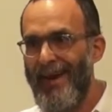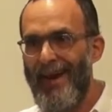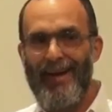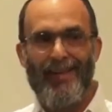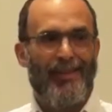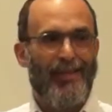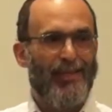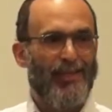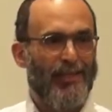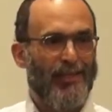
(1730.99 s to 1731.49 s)

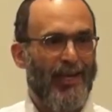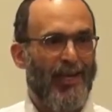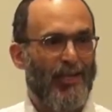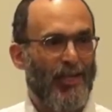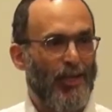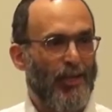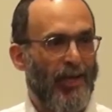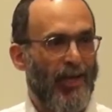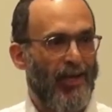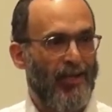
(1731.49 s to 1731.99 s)
And this
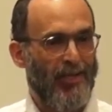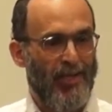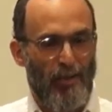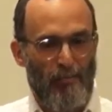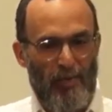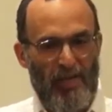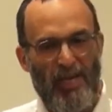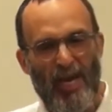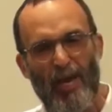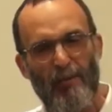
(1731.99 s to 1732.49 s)
nationality
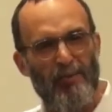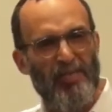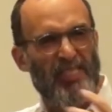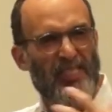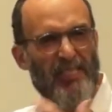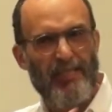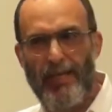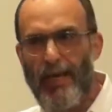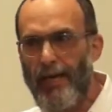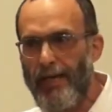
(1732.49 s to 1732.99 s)
became a
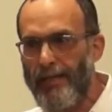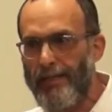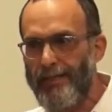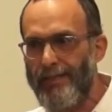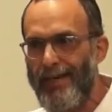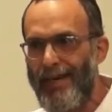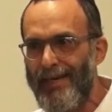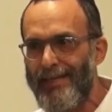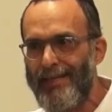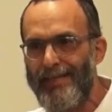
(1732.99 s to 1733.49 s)

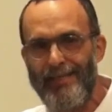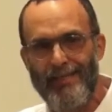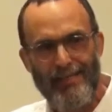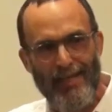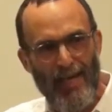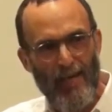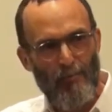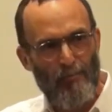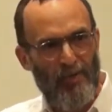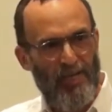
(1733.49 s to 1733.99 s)
state. And the
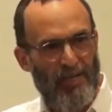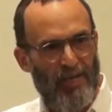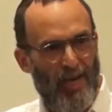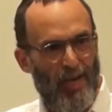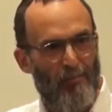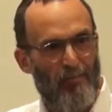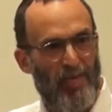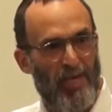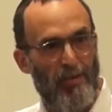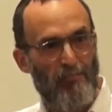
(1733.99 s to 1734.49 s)
state
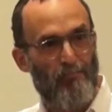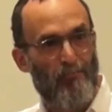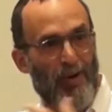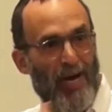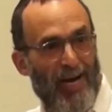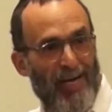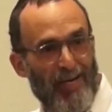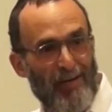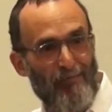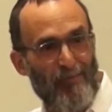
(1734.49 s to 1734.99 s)
became the
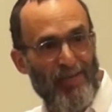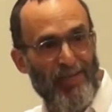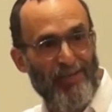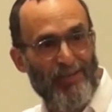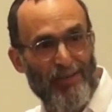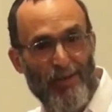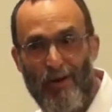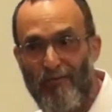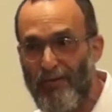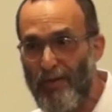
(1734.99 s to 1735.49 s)

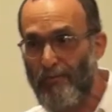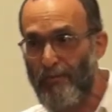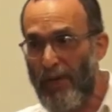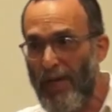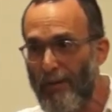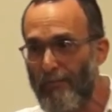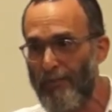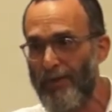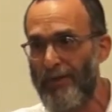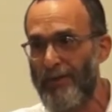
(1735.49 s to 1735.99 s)
embodiment of the
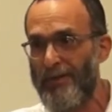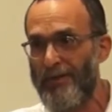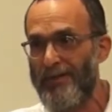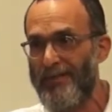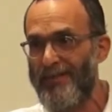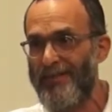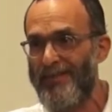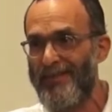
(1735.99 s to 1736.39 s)
people.